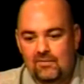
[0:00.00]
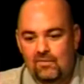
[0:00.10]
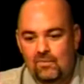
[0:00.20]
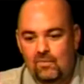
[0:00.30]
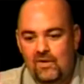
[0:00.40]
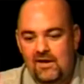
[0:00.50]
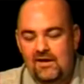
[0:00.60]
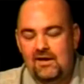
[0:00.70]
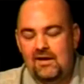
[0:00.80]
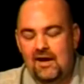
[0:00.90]

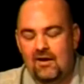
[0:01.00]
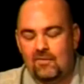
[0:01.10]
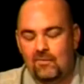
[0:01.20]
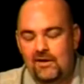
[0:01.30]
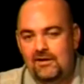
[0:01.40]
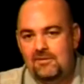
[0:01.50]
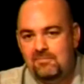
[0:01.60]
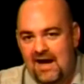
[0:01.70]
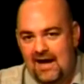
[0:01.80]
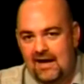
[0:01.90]
We are really
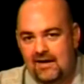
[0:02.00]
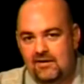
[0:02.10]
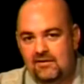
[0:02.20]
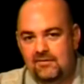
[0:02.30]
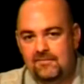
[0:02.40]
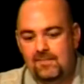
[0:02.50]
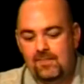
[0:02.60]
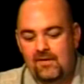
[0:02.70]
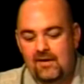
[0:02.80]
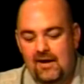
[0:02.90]
bad
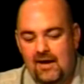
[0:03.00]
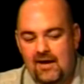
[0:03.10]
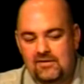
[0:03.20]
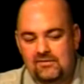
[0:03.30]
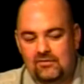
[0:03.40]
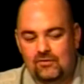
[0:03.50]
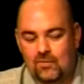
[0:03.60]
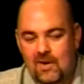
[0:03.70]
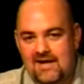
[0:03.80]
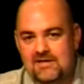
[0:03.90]
at
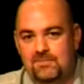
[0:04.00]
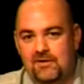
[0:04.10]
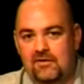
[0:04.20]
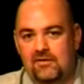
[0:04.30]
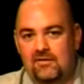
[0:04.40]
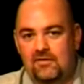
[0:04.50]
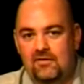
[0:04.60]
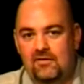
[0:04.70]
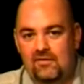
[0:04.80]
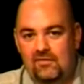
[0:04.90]
grasping
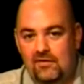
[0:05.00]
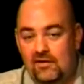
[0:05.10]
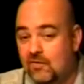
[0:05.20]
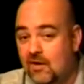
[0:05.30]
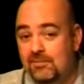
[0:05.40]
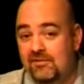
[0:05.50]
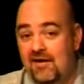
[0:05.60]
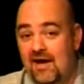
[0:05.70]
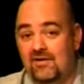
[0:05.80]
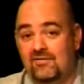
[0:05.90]
the incredibly
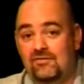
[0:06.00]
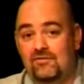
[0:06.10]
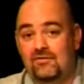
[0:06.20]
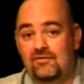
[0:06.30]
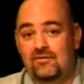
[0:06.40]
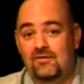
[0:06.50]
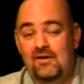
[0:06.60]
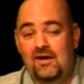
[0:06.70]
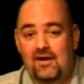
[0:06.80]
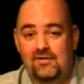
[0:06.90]
vast
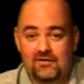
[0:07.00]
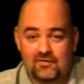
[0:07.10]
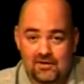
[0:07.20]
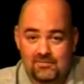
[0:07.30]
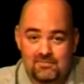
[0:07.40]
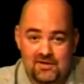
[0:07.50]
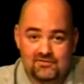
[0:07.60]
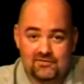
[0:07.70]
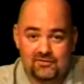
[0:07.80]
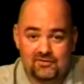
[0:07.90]
and the incredibly
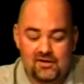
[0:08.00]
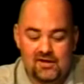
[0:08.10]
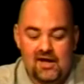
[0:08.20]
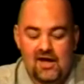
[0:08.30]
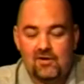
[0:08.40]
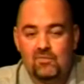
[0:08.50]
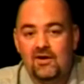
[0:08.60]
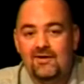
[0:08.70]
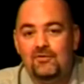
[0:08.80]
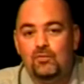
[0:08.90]
minuscule, and we're
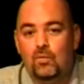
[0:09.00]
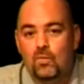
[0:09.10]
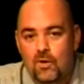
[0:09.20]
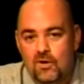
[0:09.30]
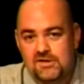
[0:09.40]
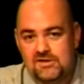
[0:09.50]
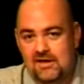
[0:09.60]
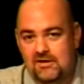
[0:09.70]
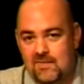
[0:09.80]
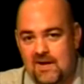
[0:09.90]
even worse
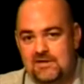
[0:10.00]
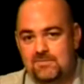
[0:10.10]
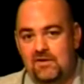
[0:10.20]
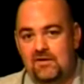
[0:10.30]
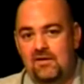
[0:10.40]
at grasping